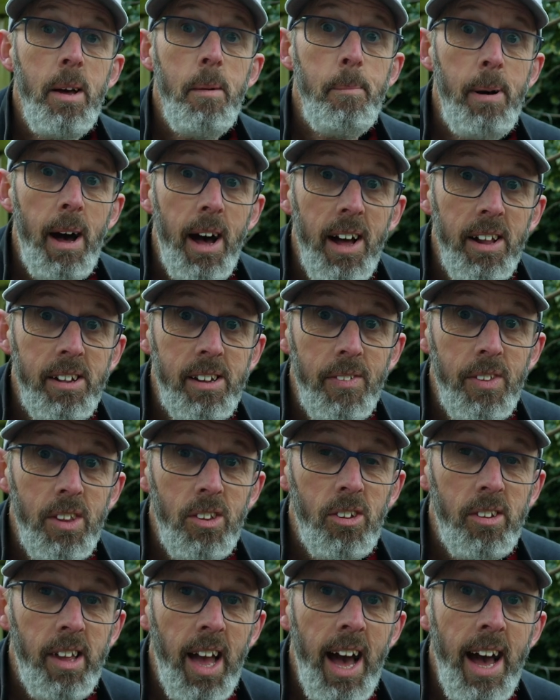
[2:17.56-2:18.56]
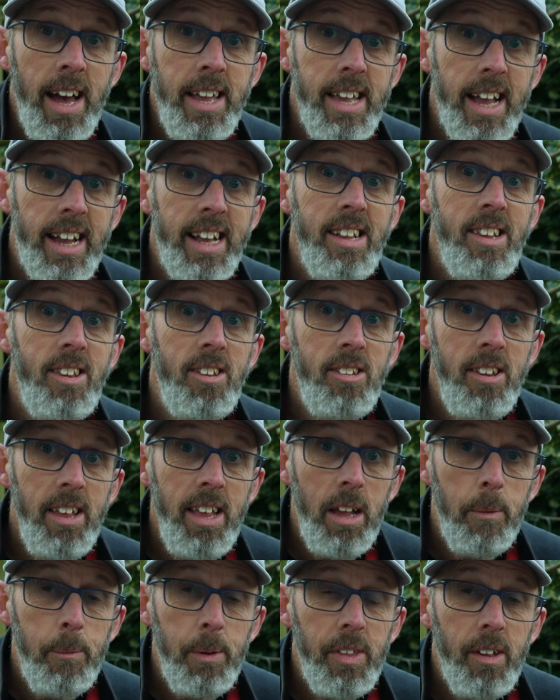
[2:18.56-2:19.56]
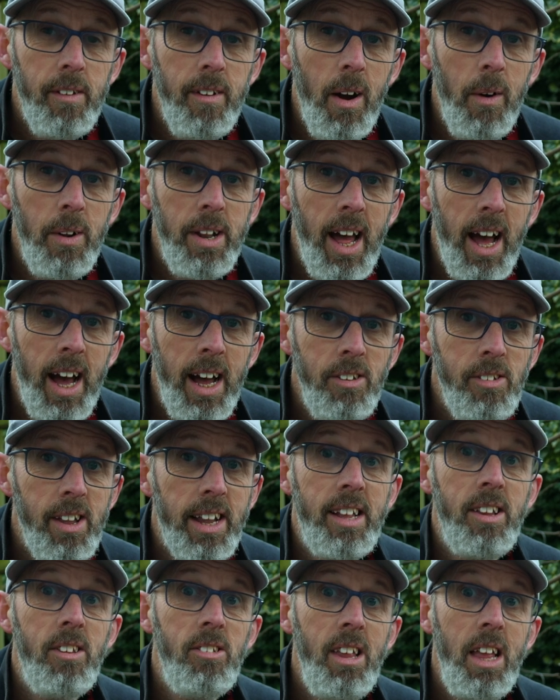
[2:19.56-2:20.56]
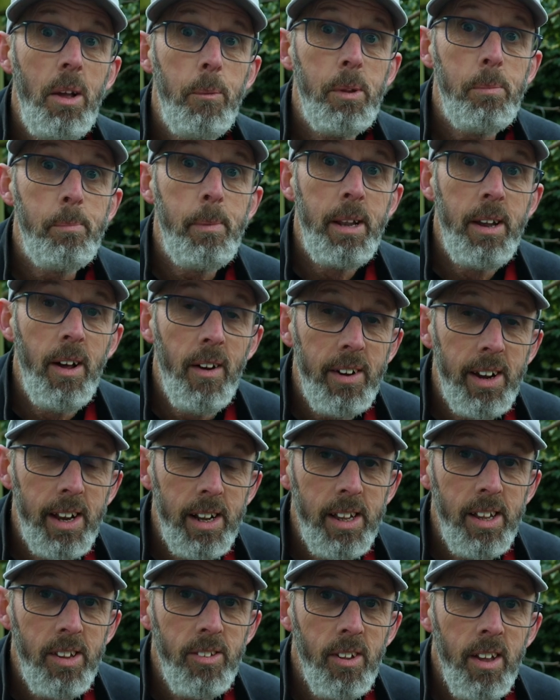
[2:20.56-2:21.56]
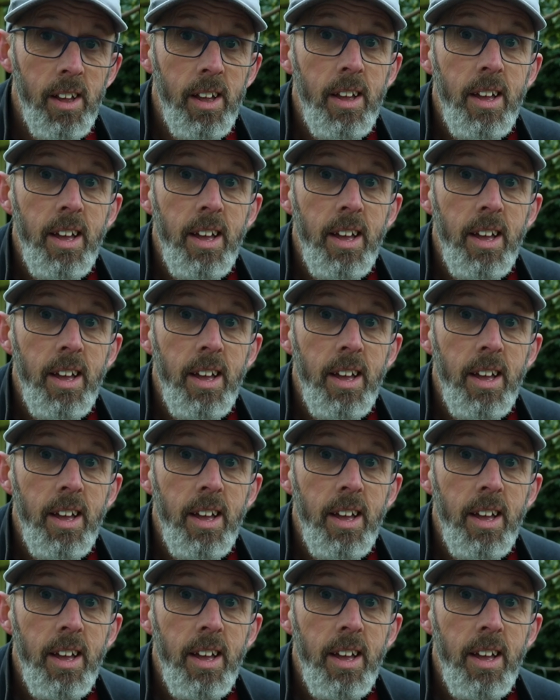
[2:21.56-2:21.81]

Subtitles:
part of the sky. You can see it with your own eyes. You can see it with binoculars.